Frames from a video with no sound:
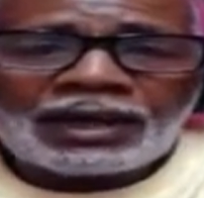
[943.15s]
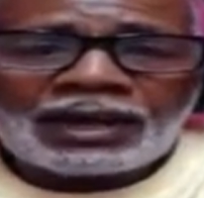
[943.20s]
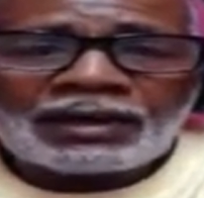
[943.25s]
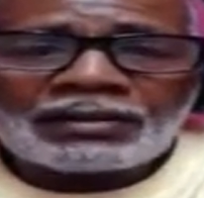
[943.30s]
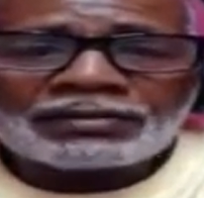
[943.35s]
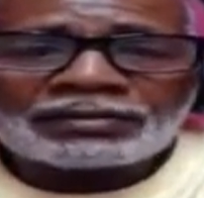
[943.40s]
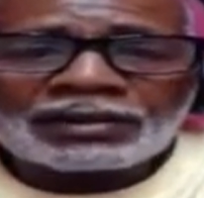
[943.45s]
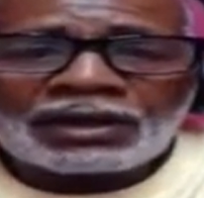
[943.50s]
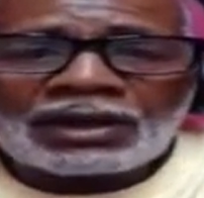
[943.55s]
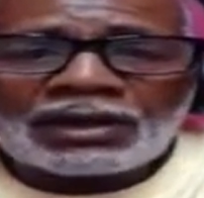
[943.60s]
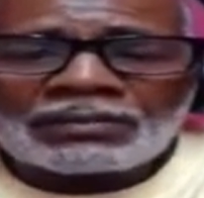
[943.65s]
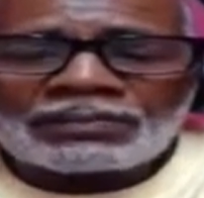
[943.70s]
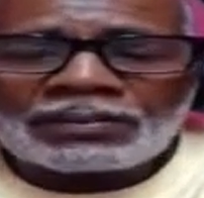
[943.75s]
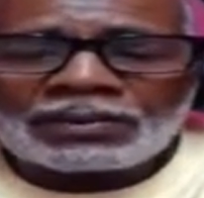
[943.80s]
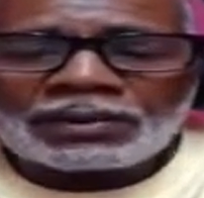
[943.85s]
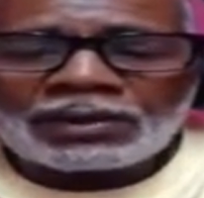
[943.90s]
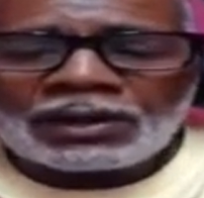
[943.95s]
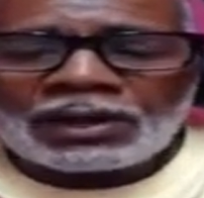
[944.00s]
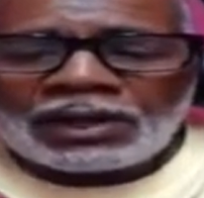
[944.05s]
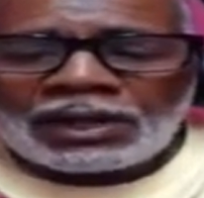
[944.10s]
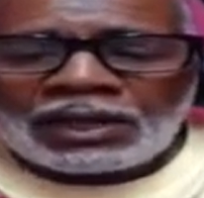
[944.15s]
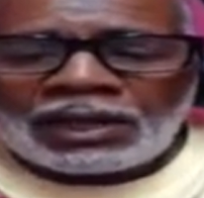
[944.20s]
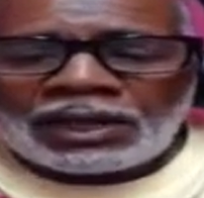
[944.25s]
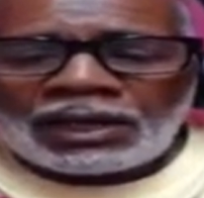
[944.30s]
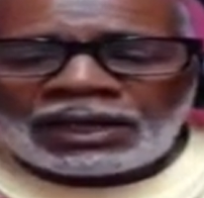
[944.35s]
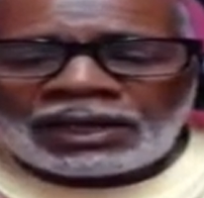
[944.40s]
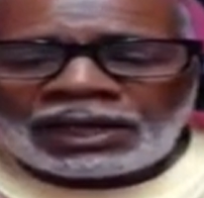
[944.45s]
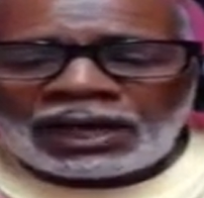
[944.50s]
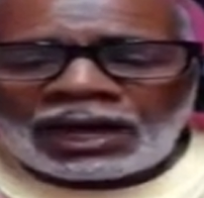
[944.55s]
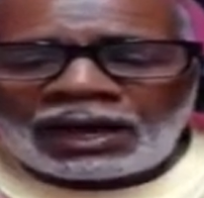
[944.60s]
Harris Upper,
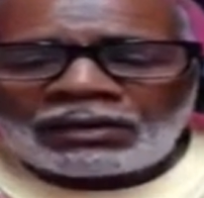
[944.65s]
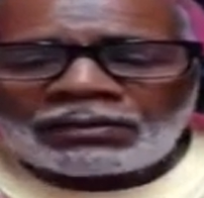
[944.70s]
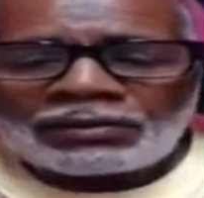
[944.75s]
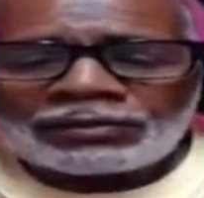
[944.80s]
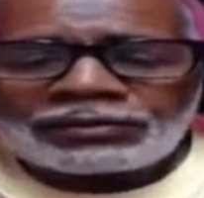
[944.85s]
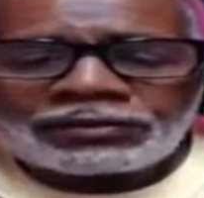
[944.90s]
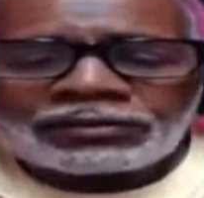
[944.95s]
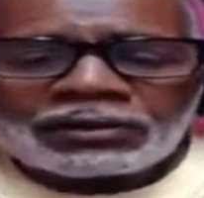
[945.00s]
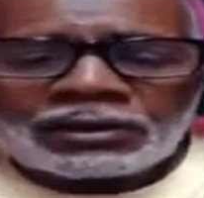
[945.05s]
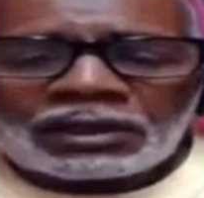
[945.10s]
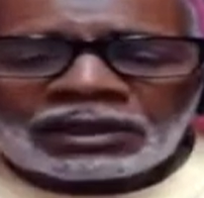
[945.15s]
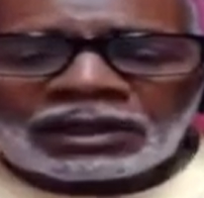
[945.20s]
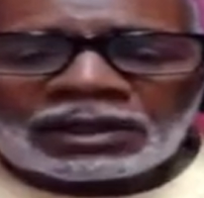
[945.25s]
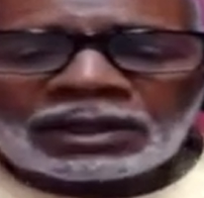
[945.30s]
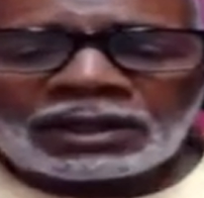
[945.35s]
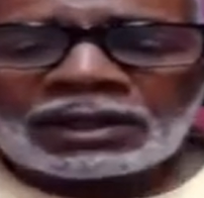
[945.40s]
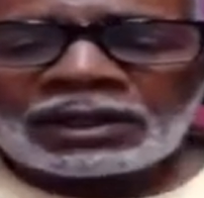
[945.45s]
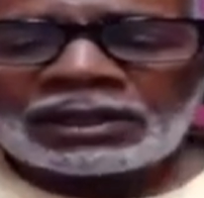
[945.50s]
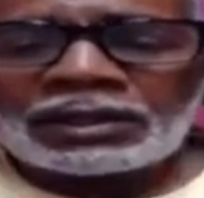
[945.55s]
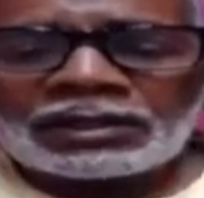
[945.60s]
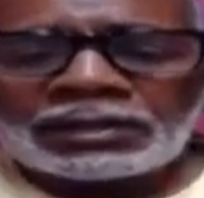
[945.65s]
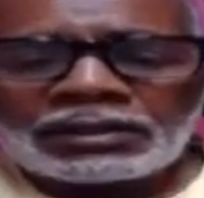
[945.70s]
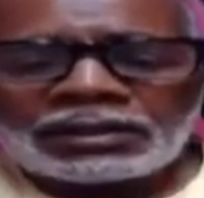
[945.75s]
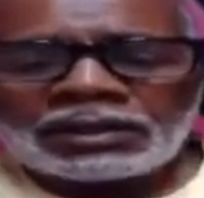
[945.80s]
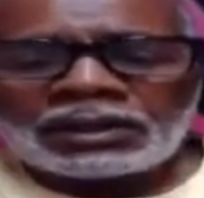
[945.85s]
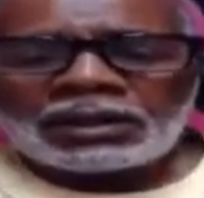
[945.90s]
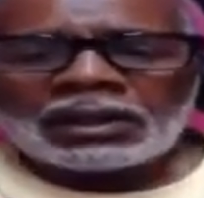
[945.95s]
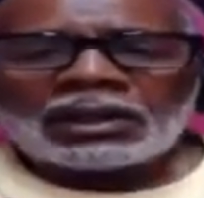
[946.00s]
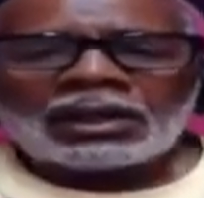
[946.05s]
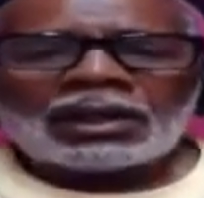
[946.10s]
and I was and
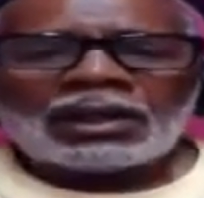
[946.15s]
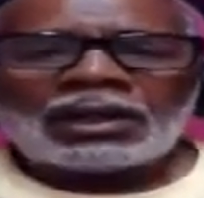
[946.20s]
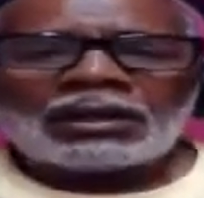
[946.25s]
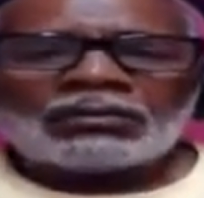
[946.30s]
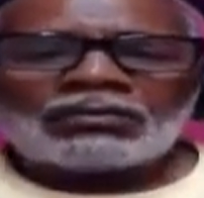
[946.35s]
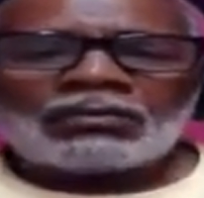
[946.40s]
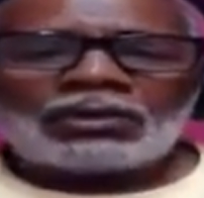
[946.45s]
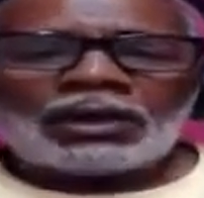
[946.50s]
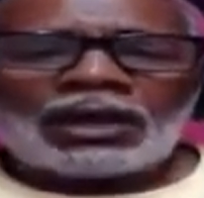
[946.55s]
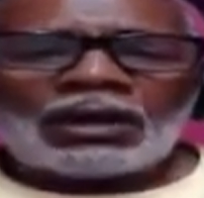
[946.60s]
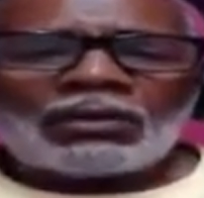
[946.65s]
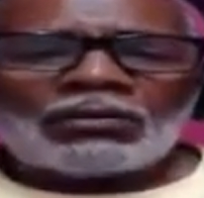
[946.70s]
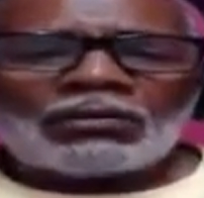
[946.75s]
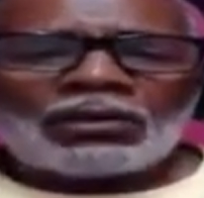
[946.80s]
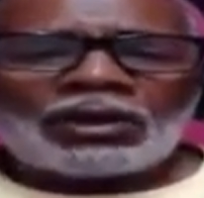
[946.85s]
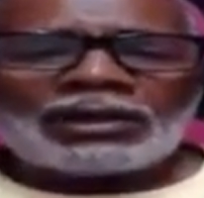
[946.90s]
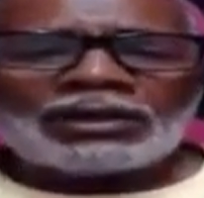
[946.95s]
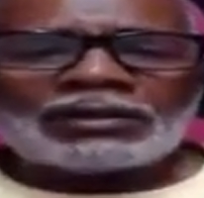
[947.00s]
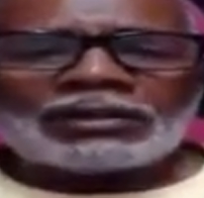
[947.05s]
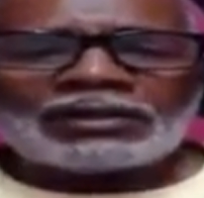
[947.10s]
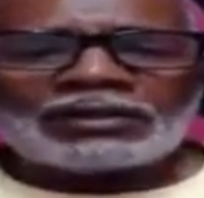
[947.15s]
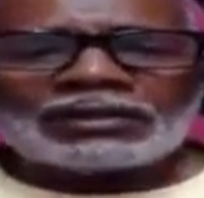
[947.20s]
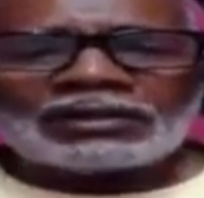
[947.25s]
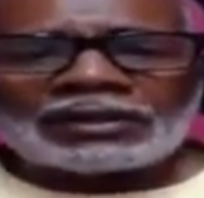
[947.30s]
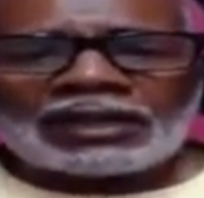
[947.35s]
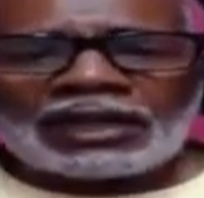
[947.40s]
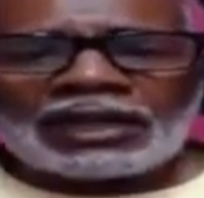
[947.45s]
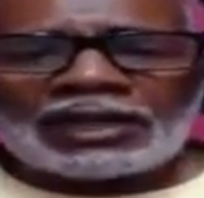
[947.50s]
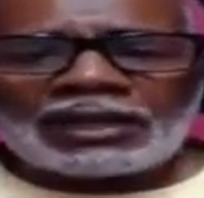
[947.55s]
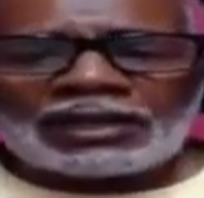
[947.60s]
what I wanted to
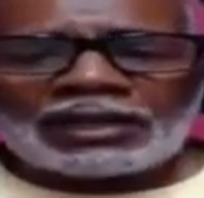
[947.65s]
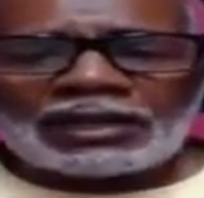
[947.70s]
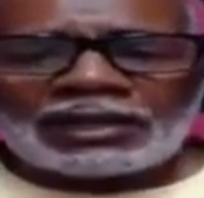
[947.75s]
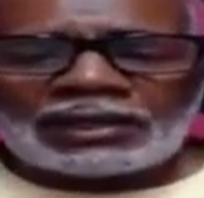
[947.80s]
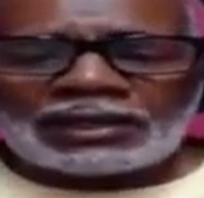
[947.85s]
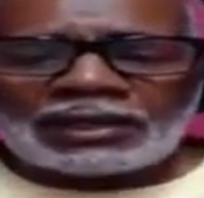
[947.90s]
say,